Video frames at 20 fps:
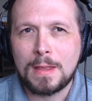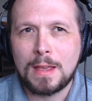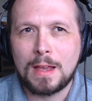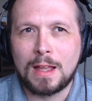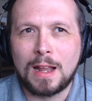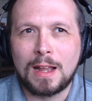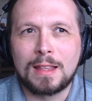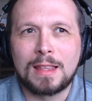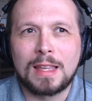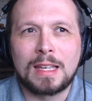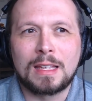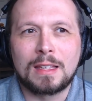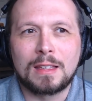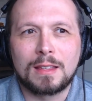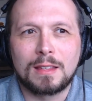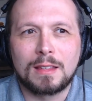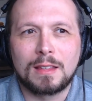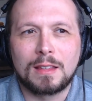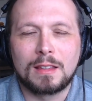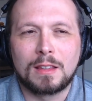And I
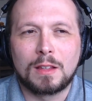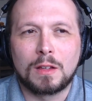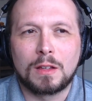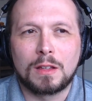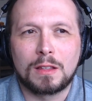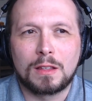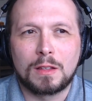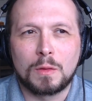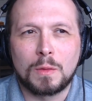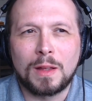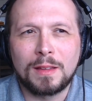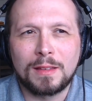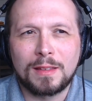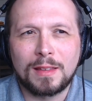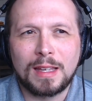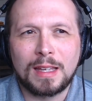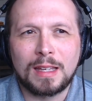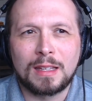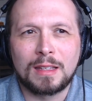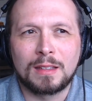think the one
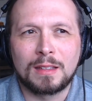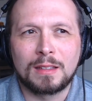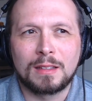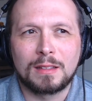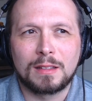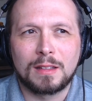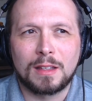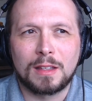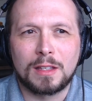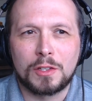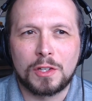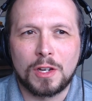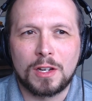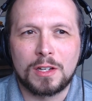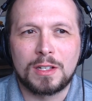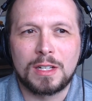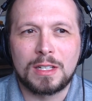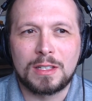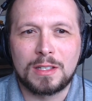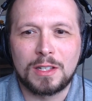thing that the
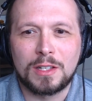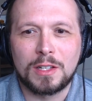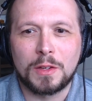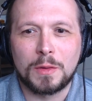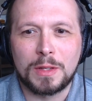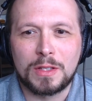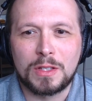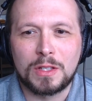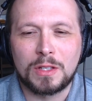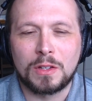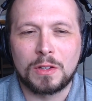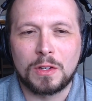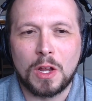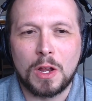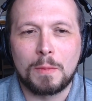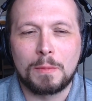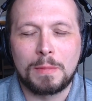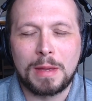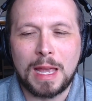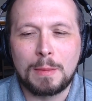church needs to do is to
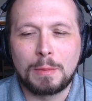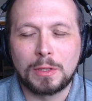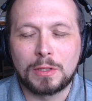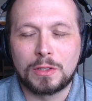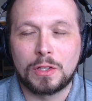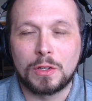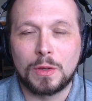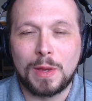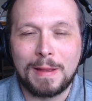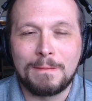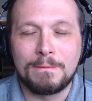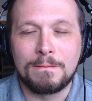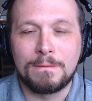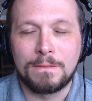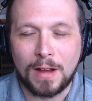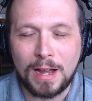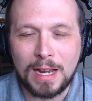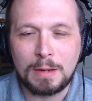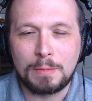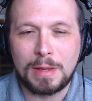be able to
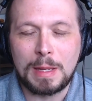invite